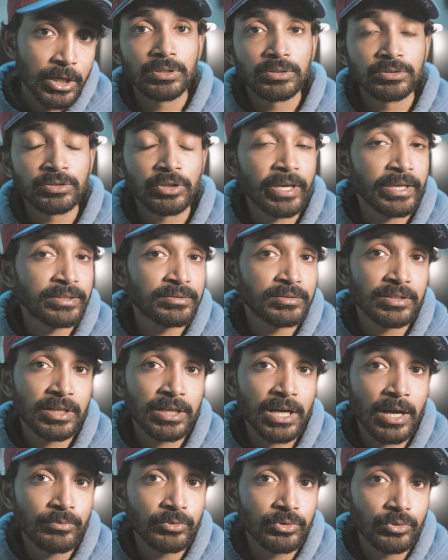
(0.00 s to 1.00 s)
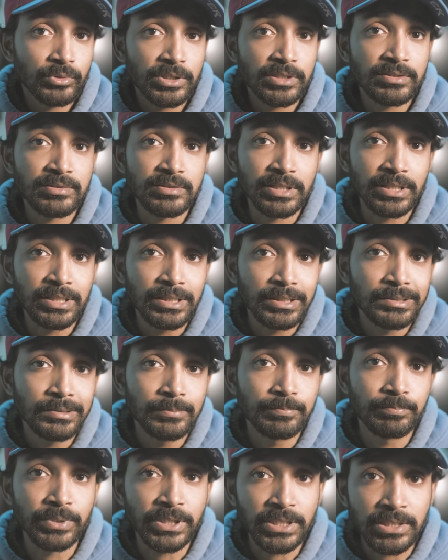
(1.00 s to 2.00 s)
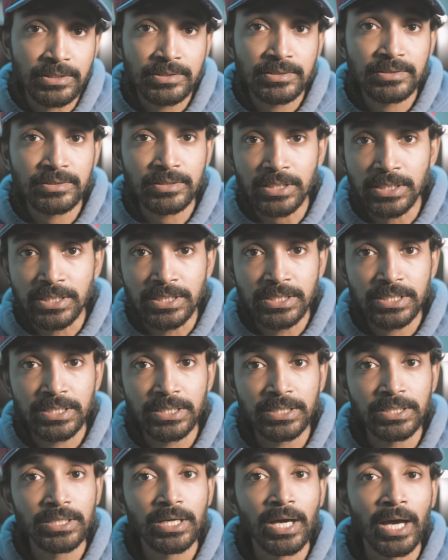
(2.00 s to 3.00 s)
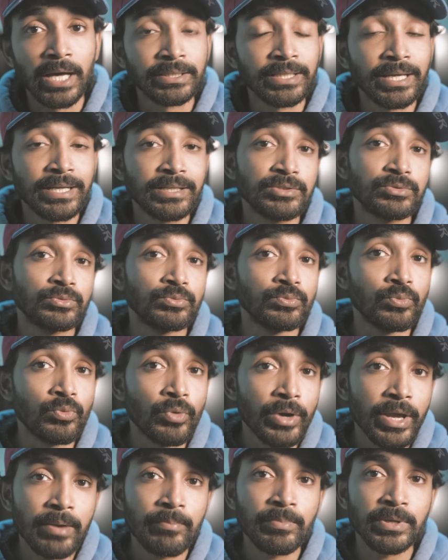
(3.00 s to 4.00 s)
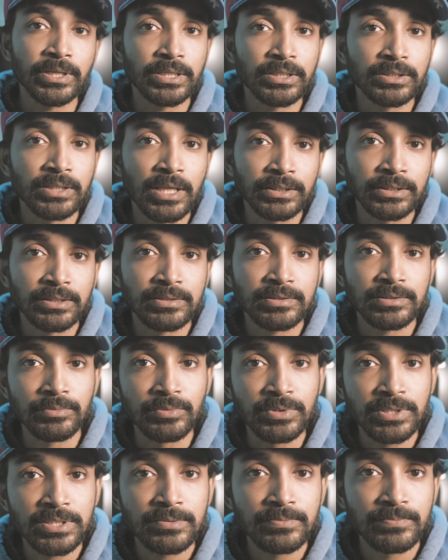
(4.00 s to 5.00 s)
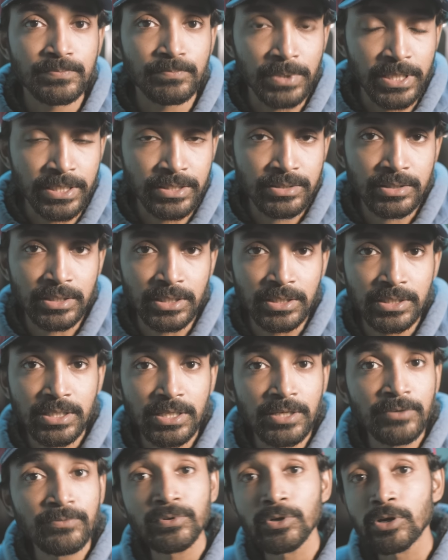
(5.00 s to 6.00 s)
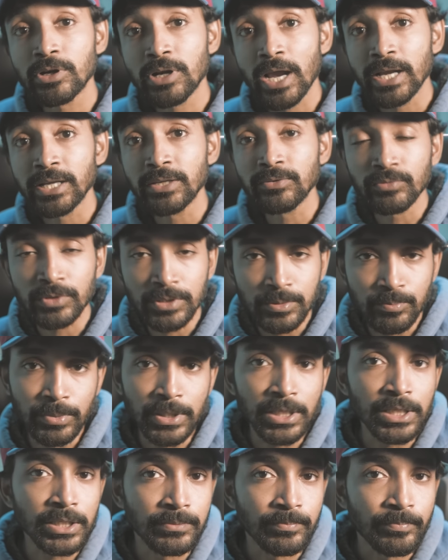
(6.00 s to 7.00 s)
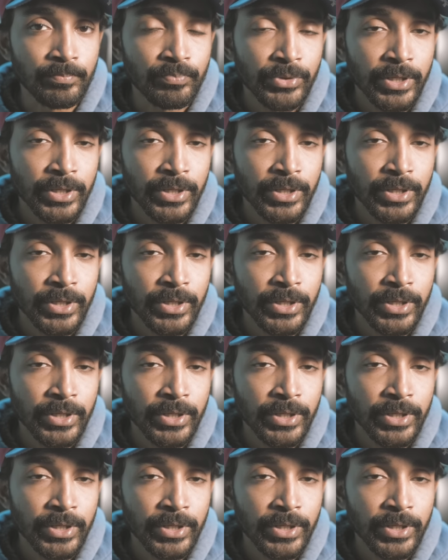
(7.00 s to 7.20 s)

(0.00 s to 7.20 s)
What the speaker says: So, XSR comes with a single piece seat that is way better than the CB split seat if you are riding with pillion.